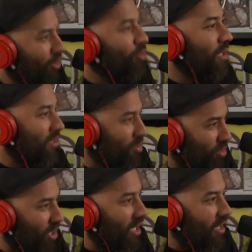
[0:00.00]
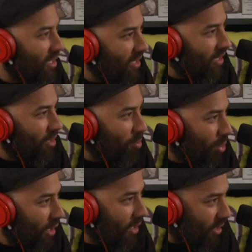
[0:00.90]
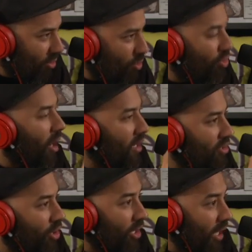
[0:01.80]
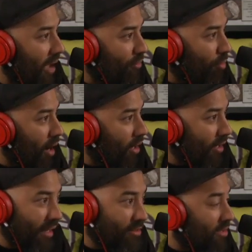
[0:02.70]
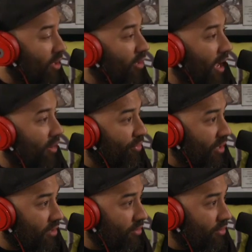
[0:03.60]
you did some shit, but you were trying to turn your life around, and they still came for you.